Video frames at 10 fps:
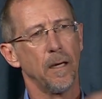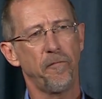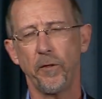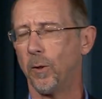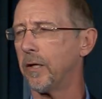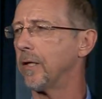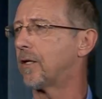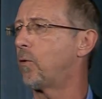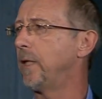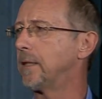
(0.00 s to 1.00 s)
A few other
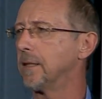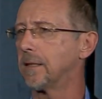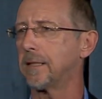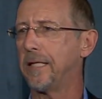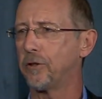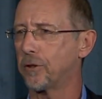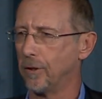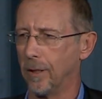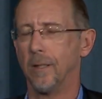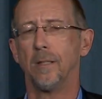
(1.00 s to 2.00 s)

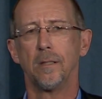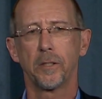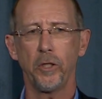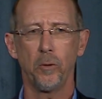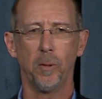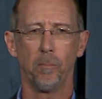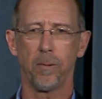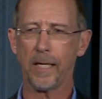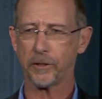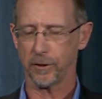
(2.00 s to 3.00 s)
quintessential Cuban
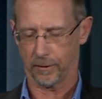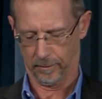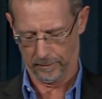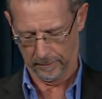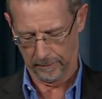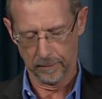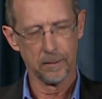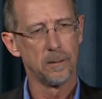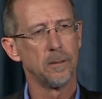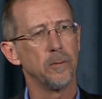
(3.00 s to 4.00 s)
pleasures.
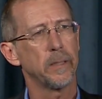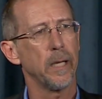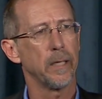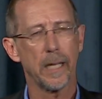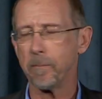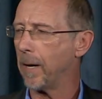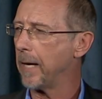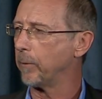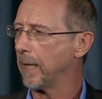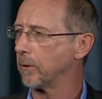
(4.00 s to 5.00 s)
We can't get
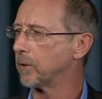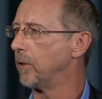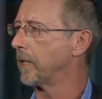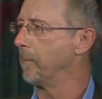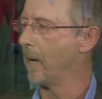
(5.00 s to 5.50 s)
by without talking